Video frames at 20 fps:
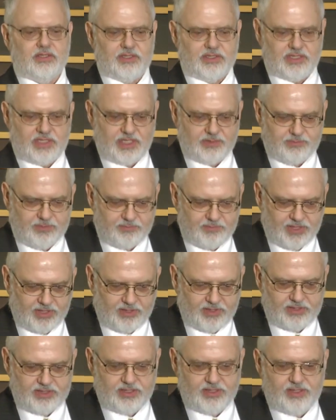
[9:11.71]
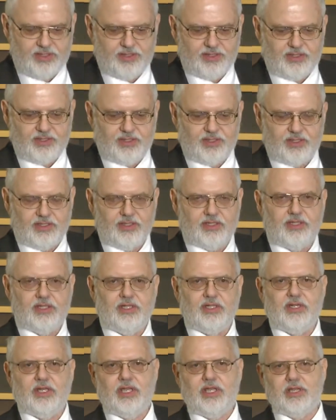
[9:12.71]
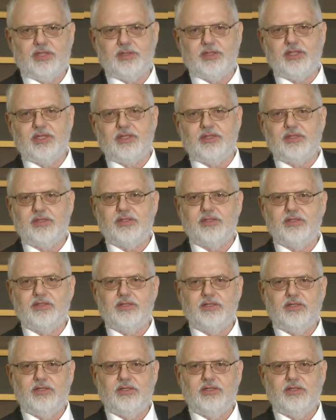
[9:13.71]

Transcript: capabilities and assets.